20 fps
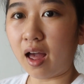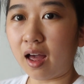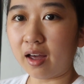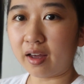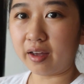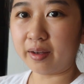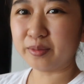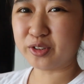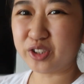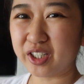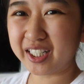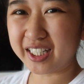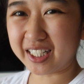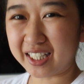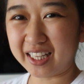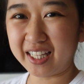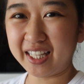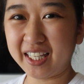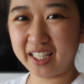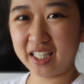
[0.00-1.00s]
I'm trying
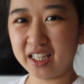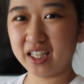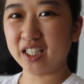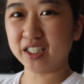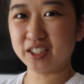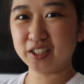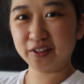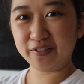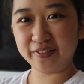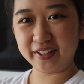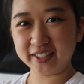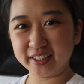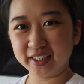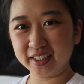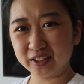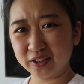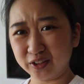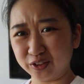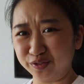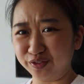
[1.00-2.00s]
to clean the
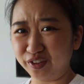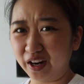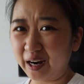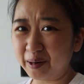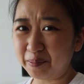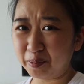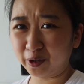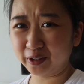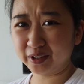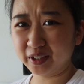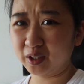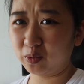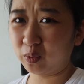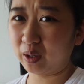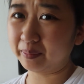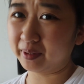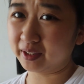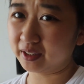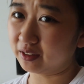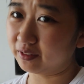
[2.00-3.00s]
surfaces, so it's very important to
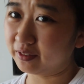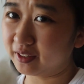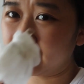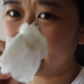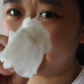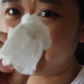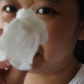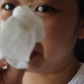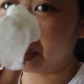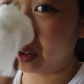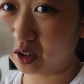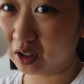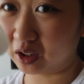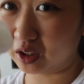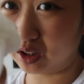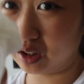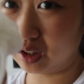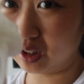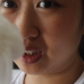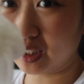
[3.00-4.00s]
wipe the surfaces,
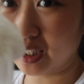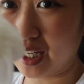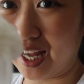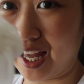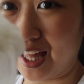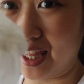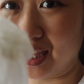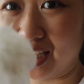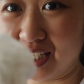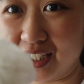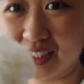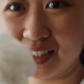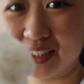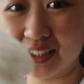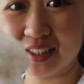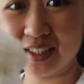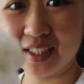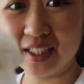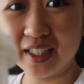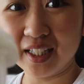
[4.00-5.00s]
because look at this.
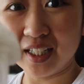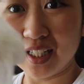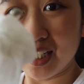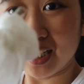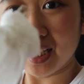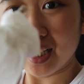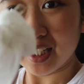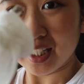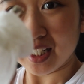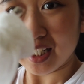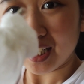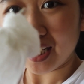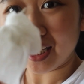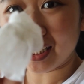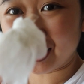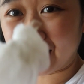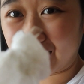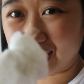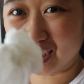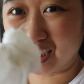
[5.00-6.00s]

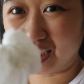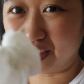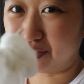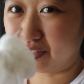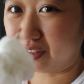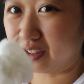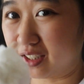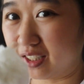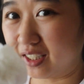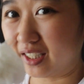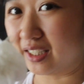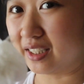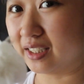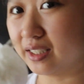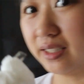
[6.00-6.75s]
It's actually filthy, and